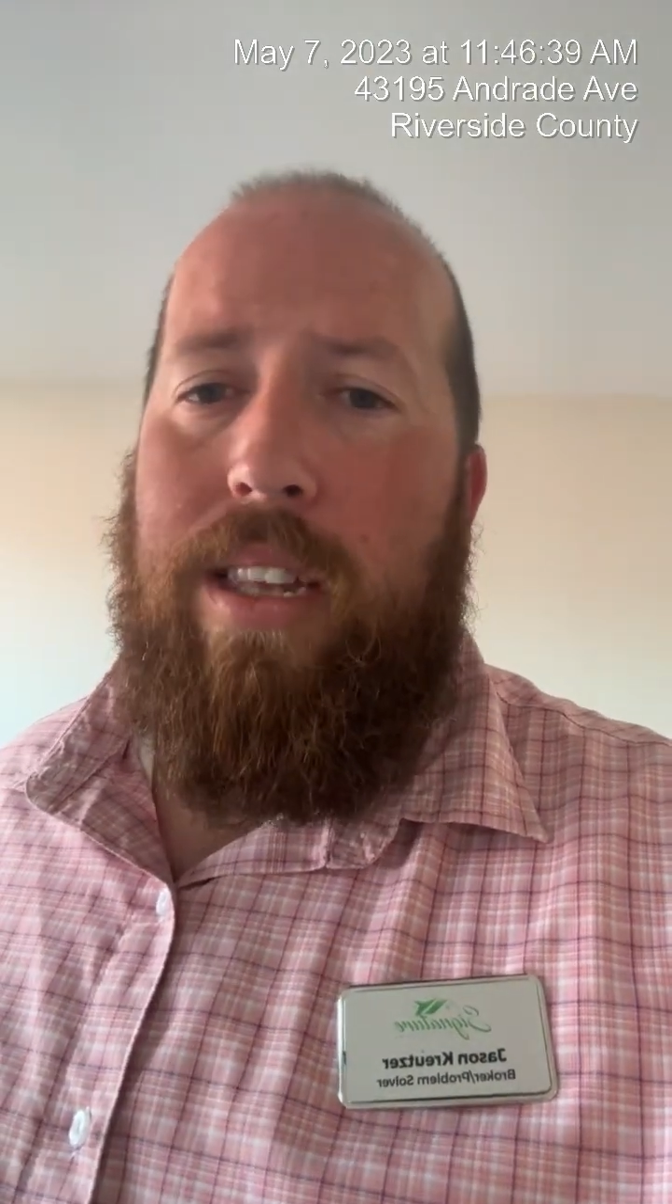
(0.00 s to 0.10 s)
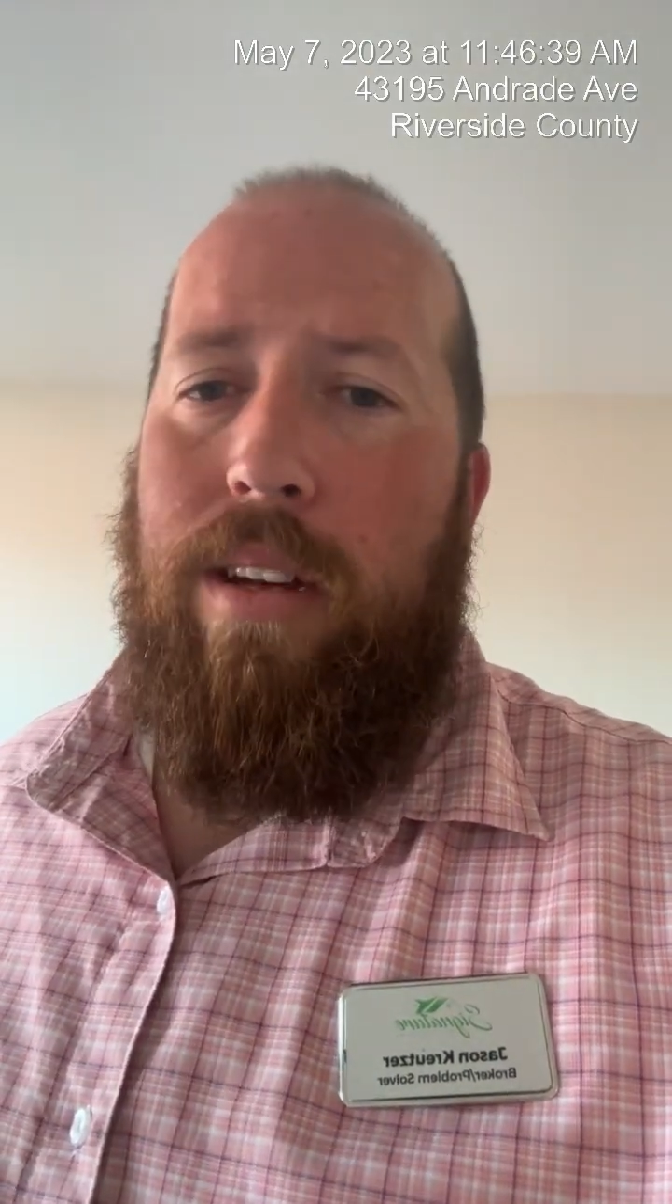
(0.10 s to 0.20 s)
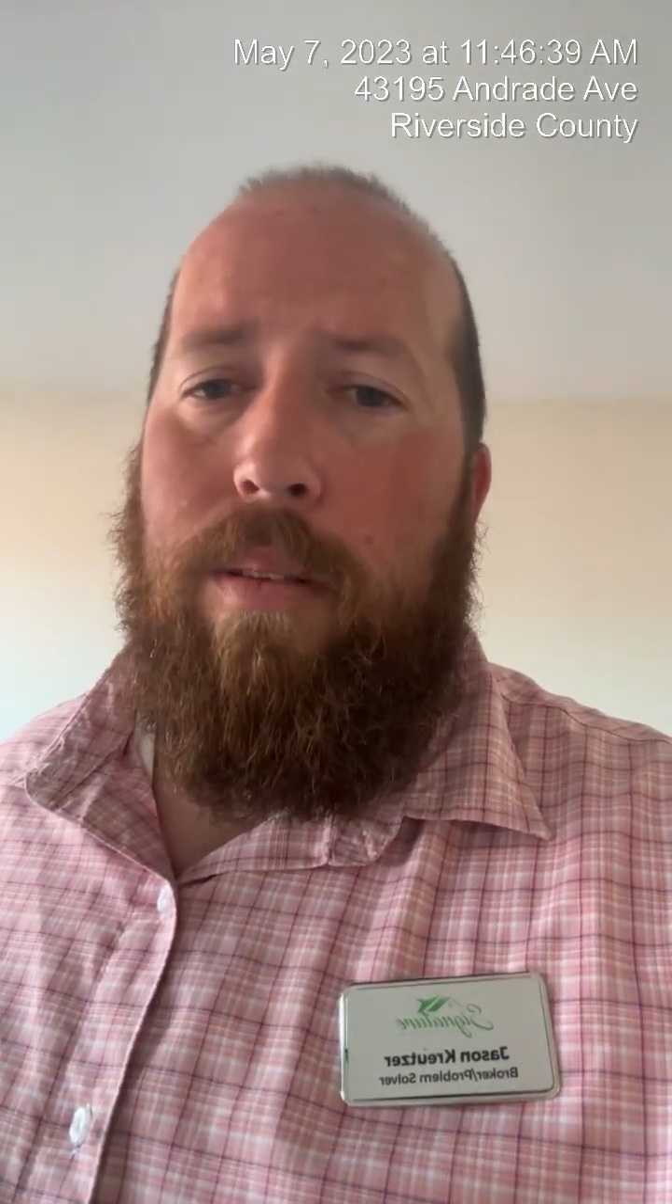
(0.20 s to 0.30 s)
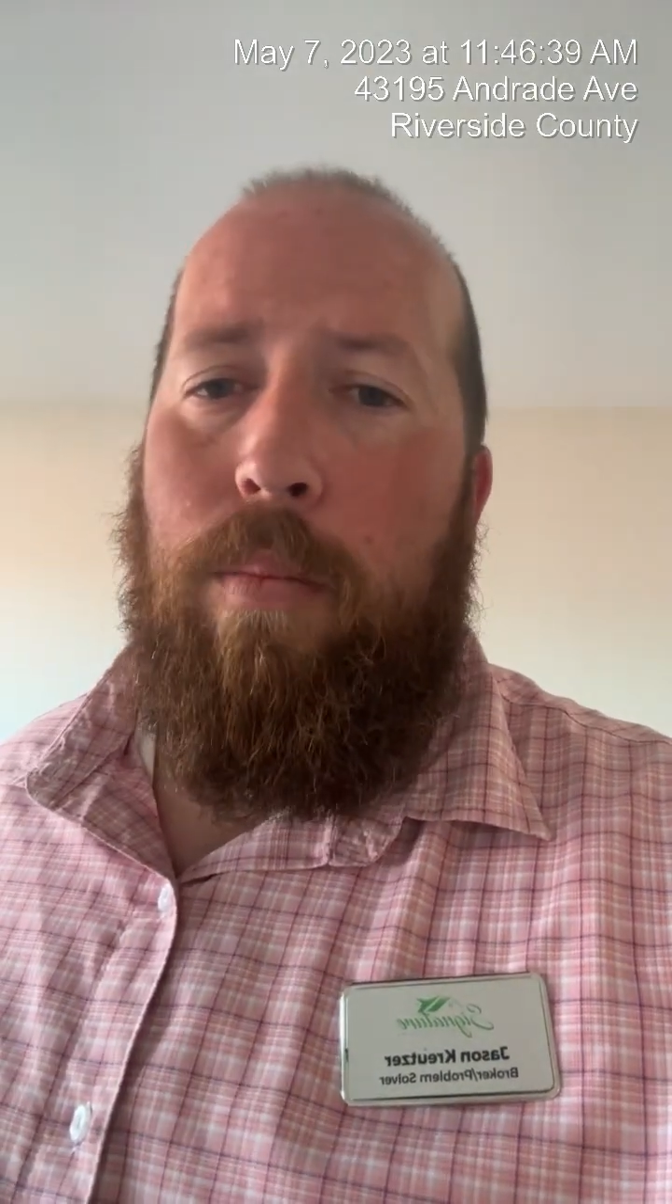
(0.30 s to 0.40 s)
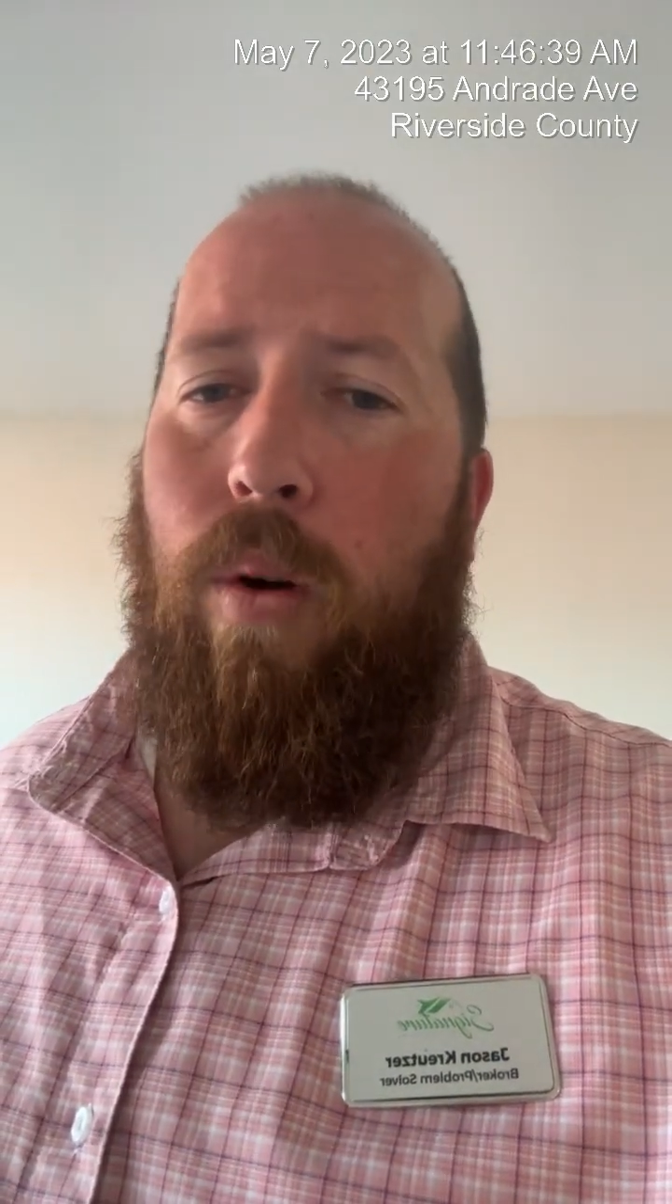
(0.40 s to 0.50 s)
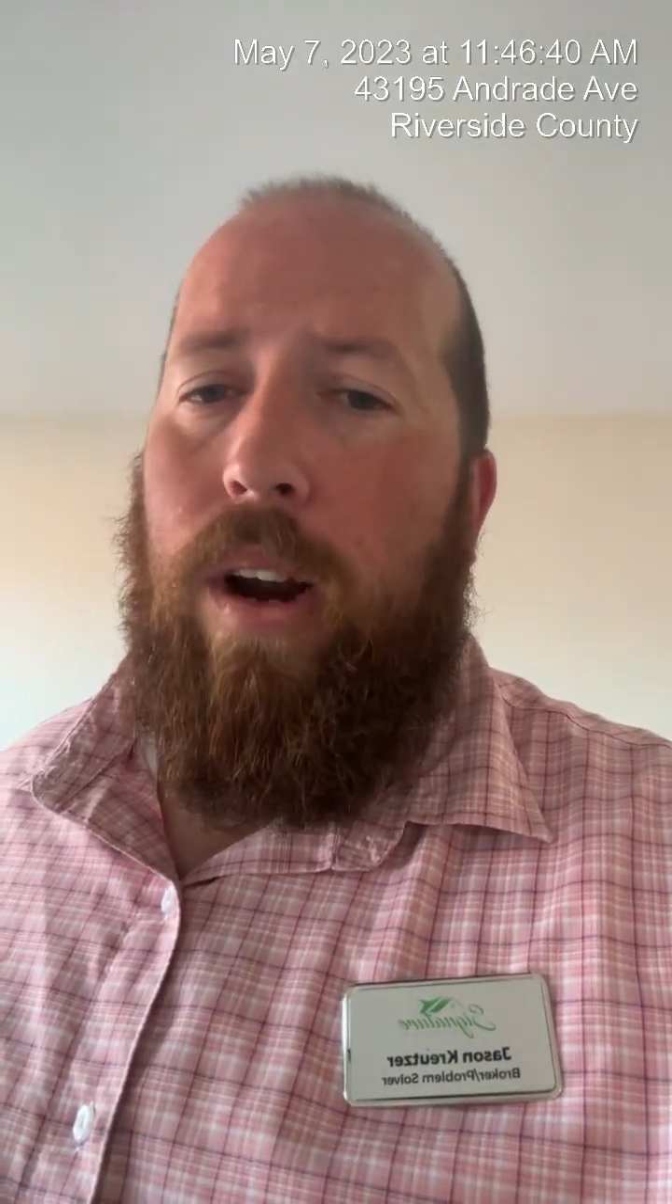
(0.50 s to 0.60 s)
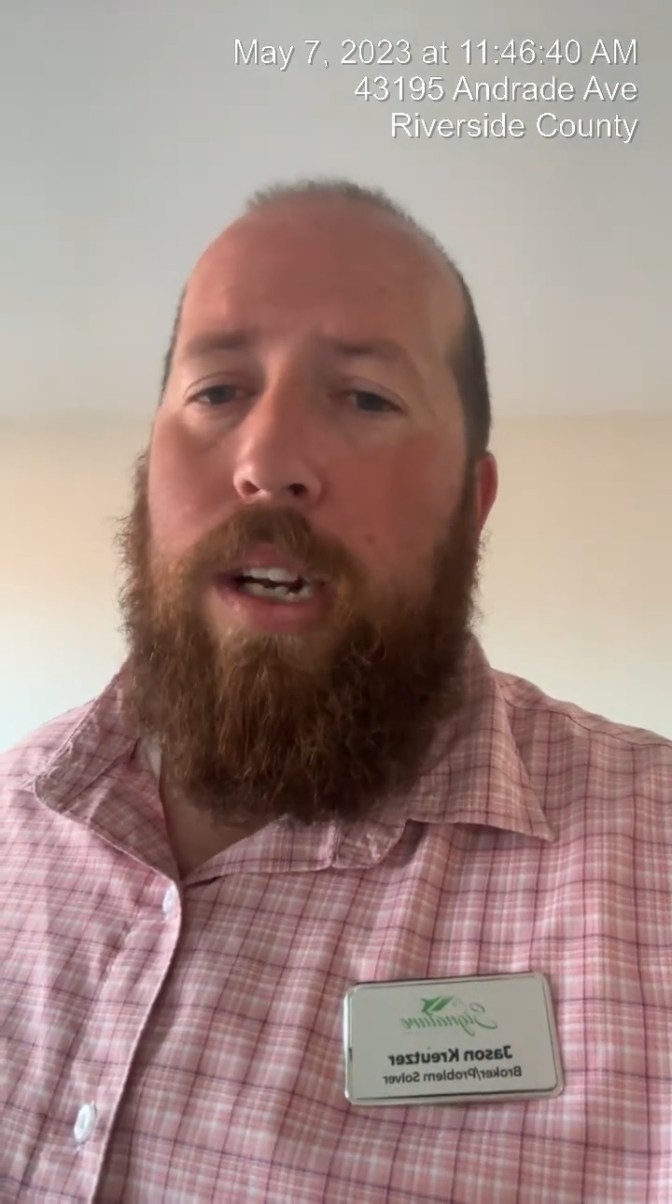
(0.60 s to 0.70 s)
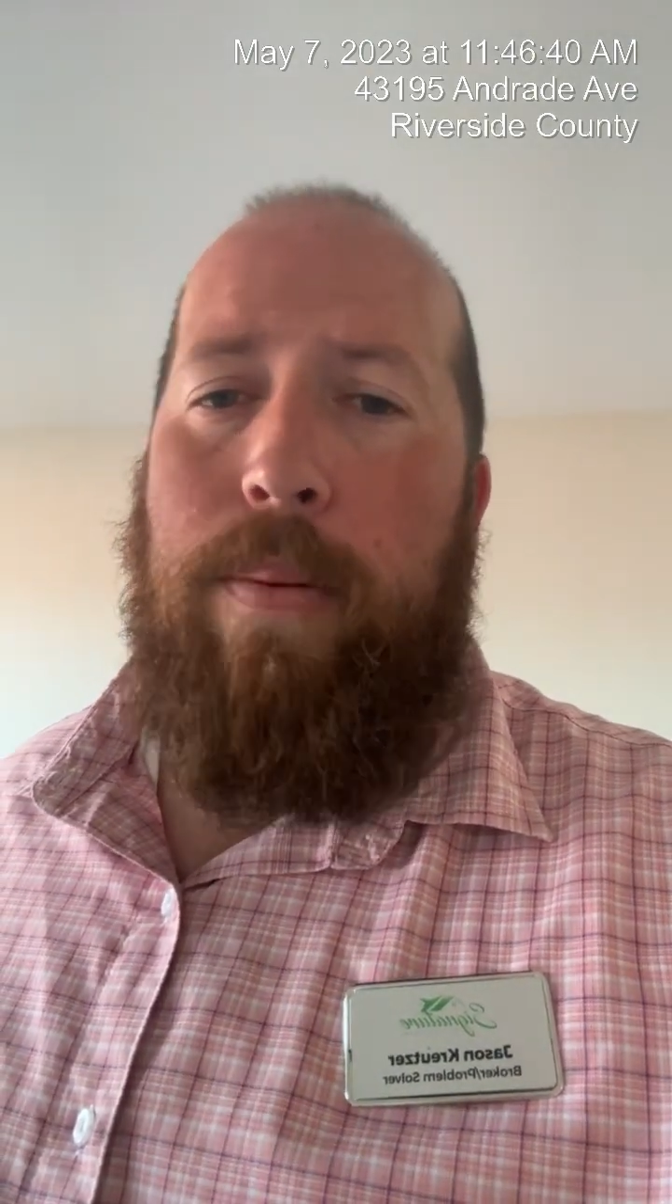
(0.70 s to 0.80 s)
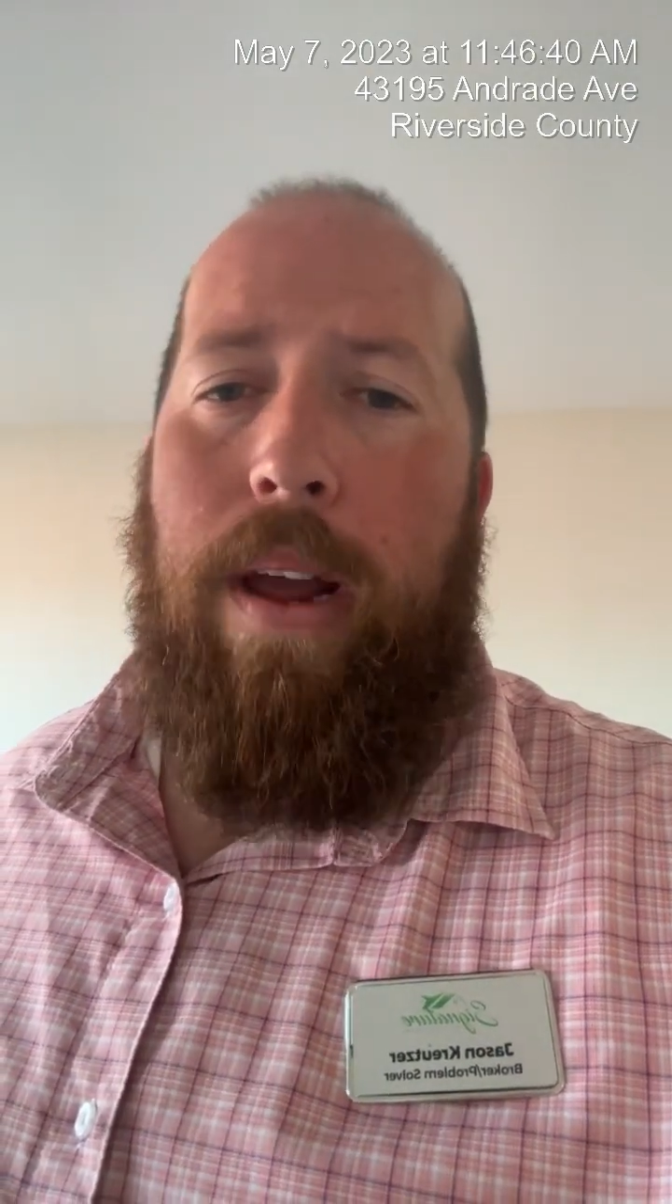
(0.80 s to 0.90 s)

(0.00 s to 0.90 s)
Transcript: the mortgage